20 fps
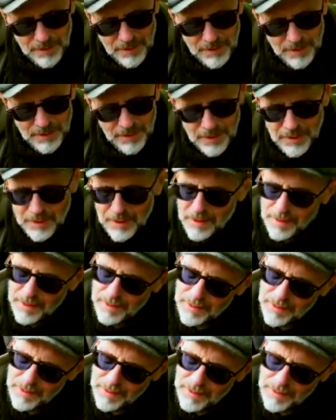
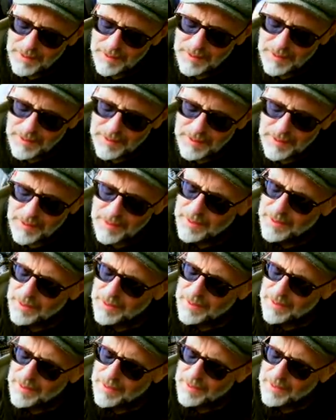
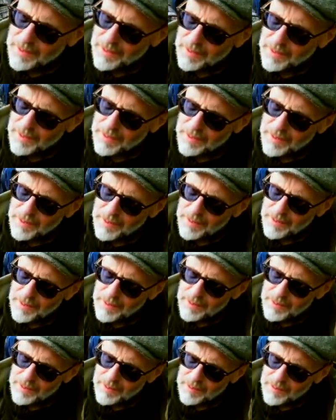
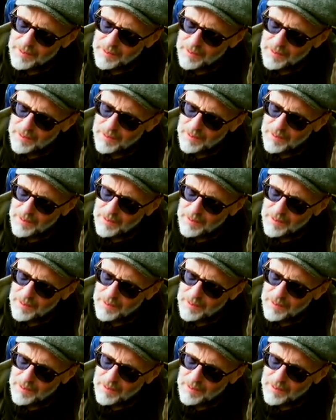The person shown says nothing.